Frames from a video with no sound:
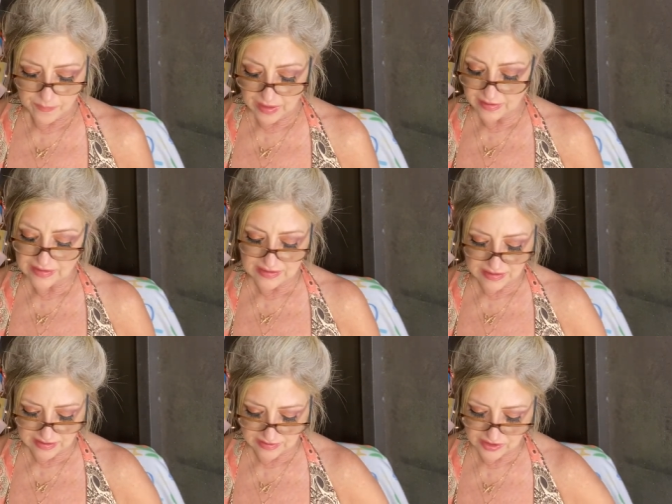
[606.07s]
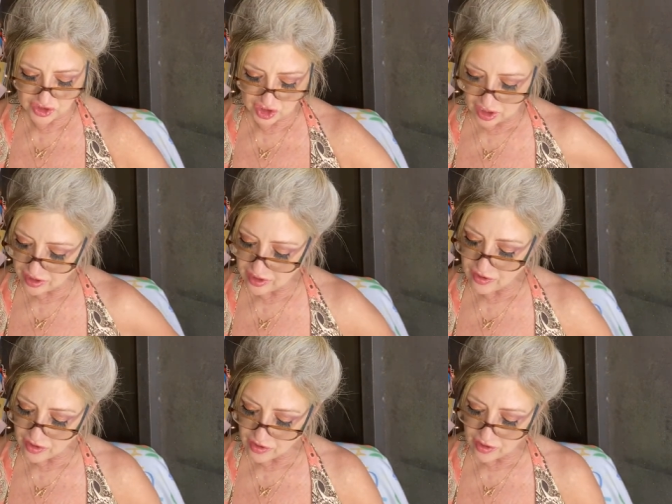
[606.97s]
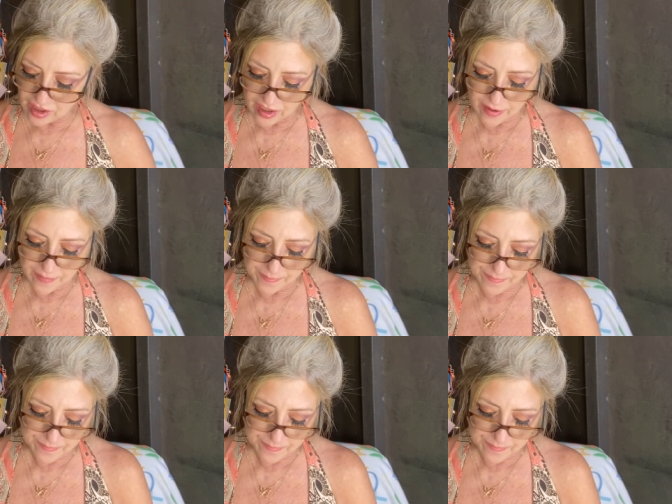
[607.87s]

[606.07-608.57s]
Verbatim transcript: And this is a chunkier, um,